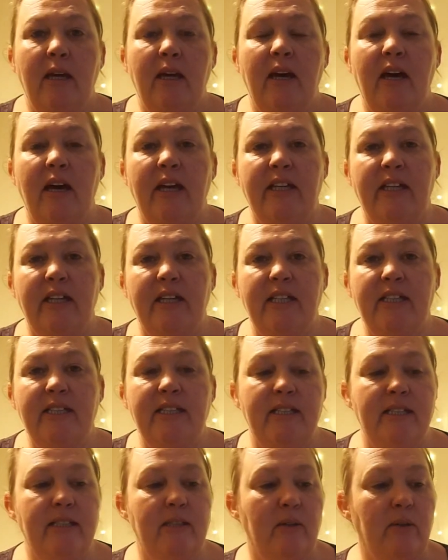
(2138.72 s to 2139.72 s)
Hi guys,
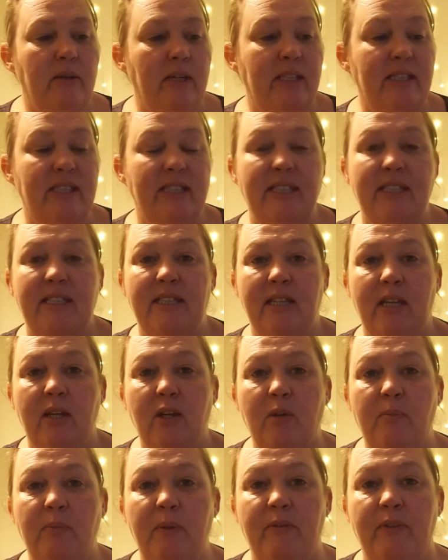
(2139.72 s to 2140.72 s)
so it's a
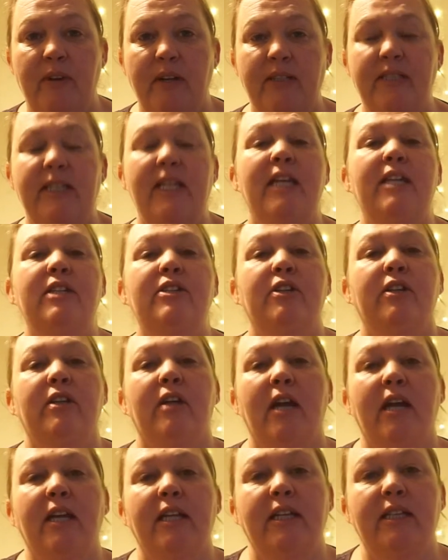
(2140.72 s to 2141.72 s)
couple of hours later
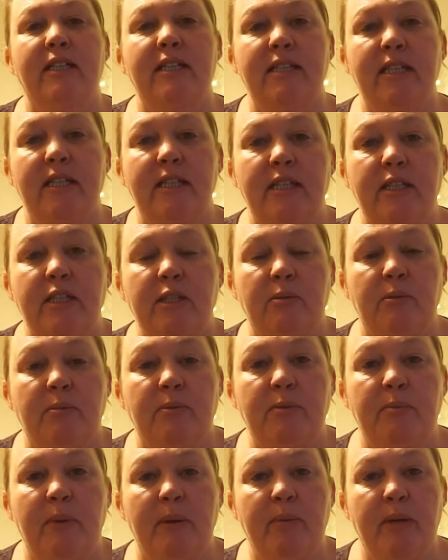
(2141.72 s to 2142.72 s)
and I decided to come
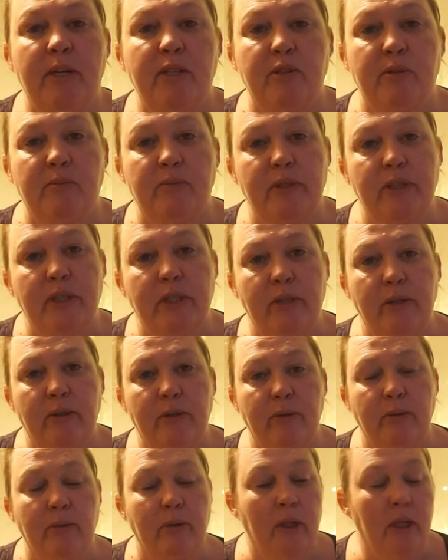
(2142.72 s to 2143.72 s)
to my bedroom
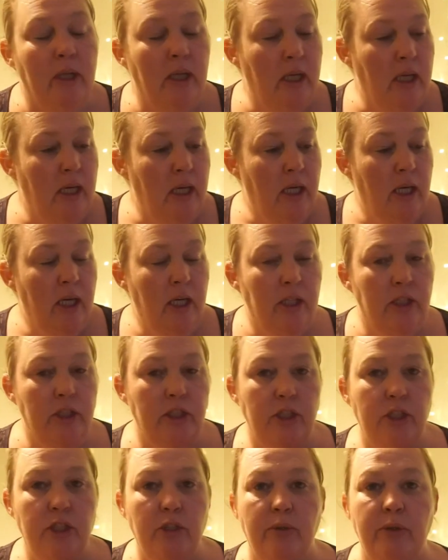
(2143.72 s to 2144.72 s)
to
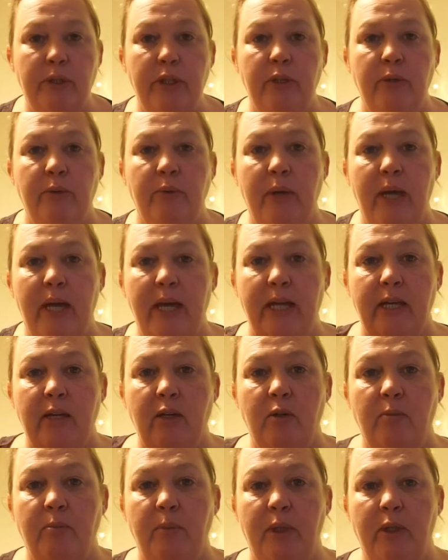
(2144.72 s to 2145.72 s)
show you a
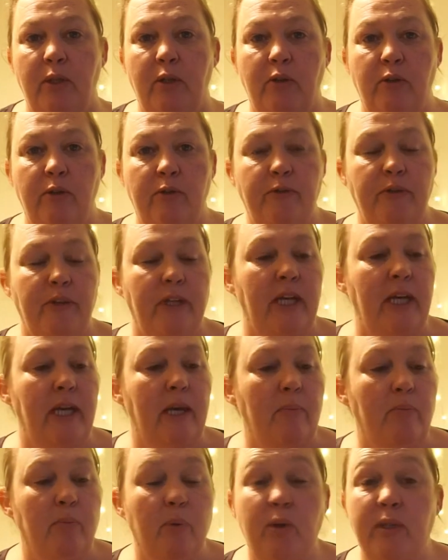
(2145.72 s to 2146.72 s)
couple of
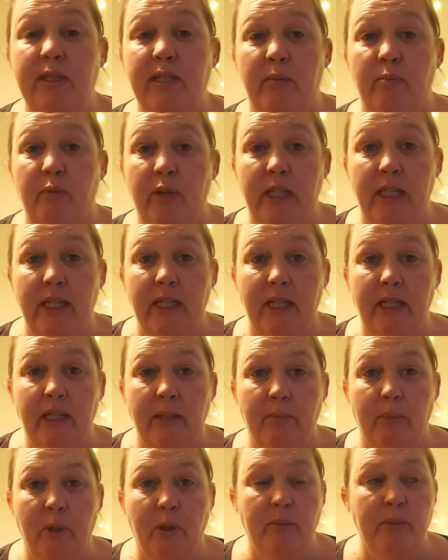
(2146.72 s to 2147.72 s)
the books I'm reading at the
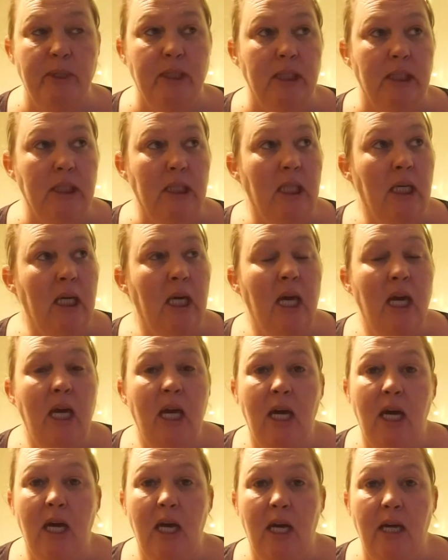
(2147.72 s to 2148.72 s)
moment.
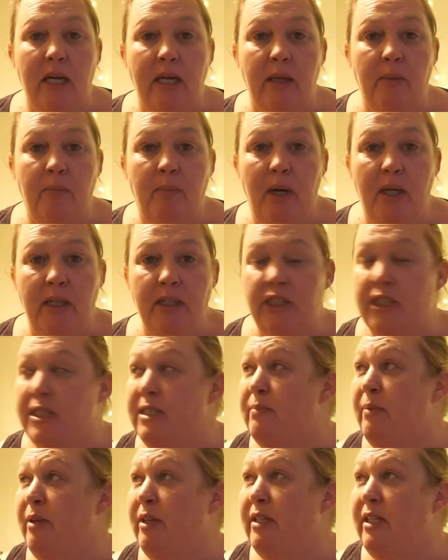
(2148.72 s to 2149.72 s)
I apologise
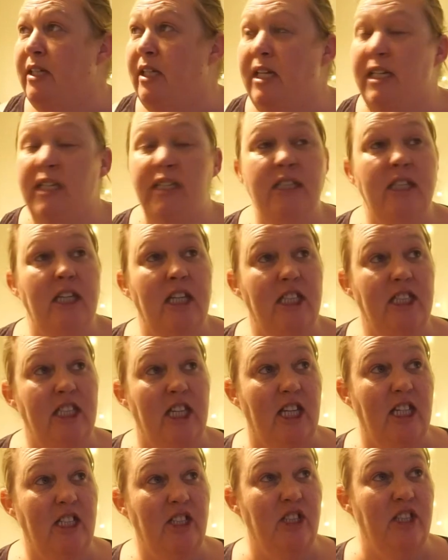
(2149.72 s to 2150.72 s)
about the light. It's
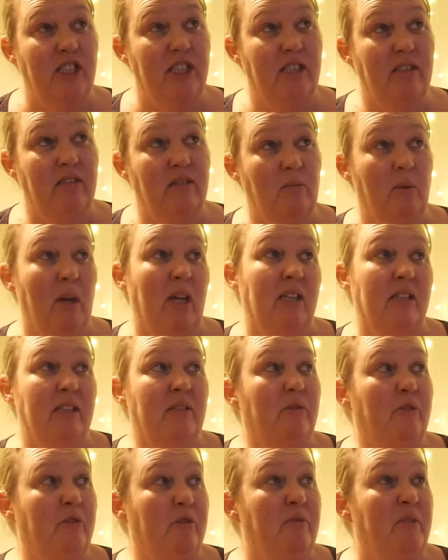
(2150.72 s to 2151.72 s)
actually, well,
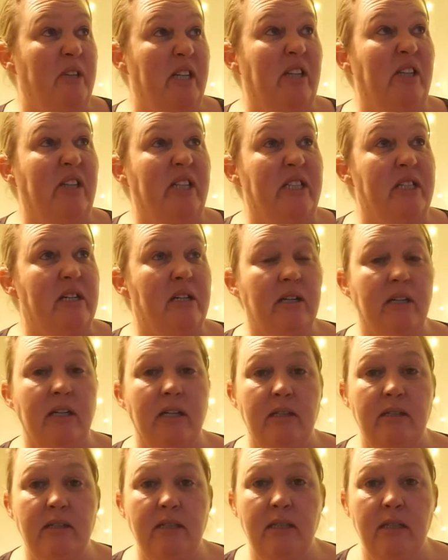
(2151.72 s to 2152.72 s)
it's nearly dark
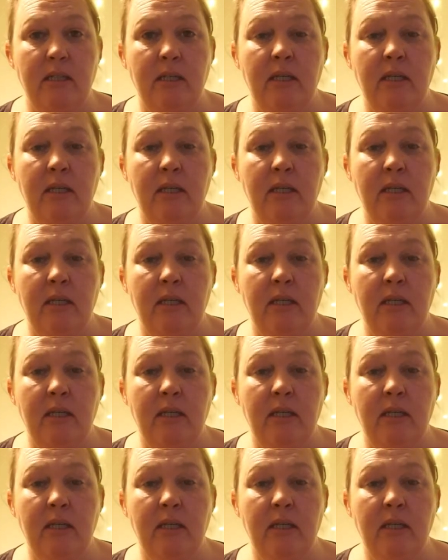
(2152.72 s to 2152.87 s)
out.